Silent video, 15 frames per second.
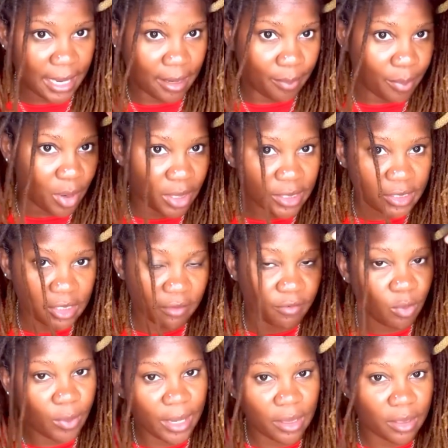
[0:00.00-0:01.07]
of part stuff
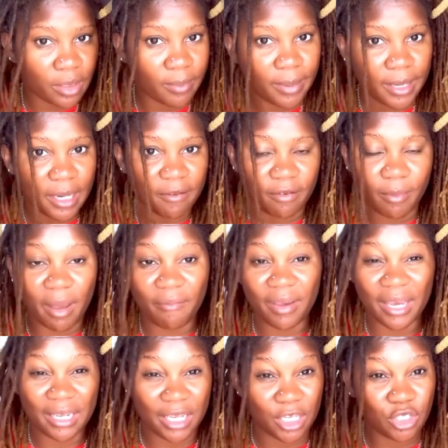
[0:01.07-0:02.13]
away a little bit if I'm having
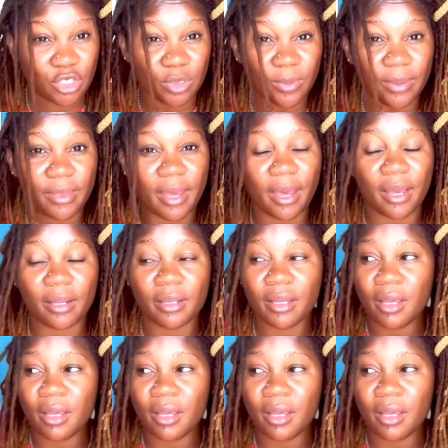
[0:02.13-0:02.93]
any issues with that.